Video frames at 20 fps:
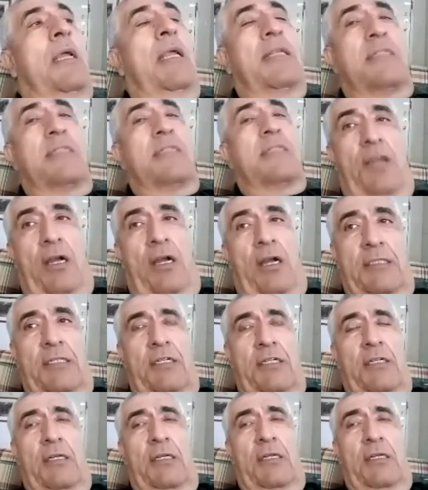he's a
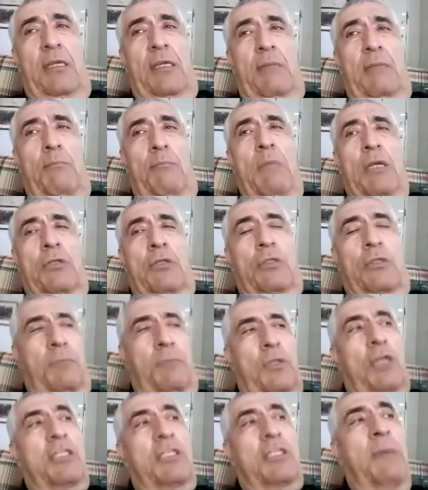doctor, um,
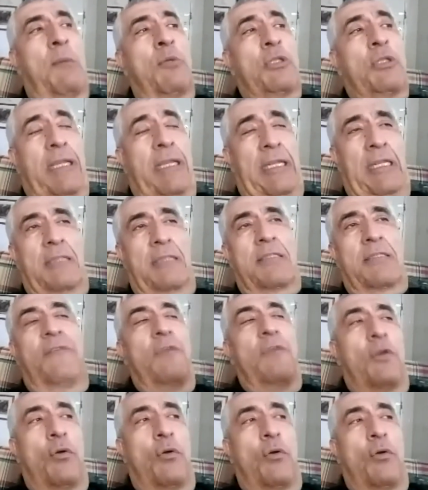Dr. Mahmoud Kahil. So if you
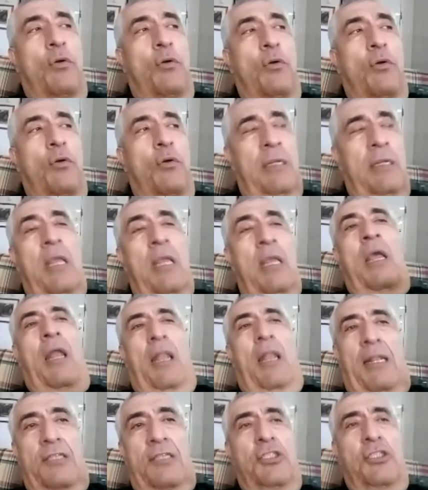go on,
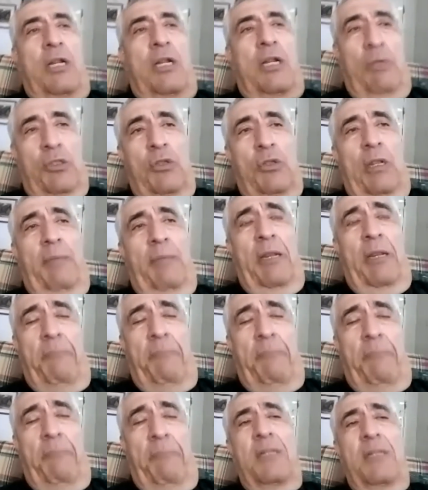last year I went to Lebanon, I
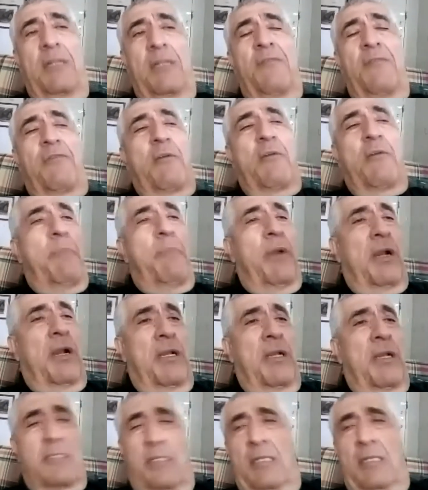picked up his body from
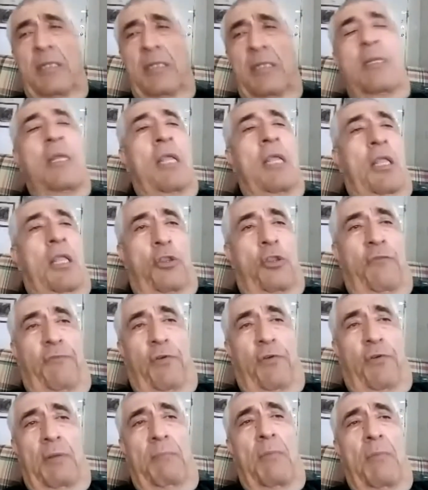Paris and for
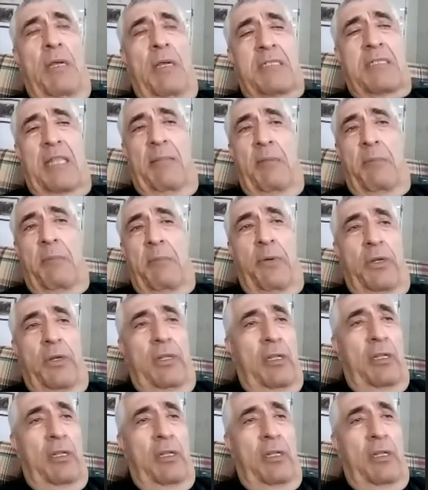Islamic burial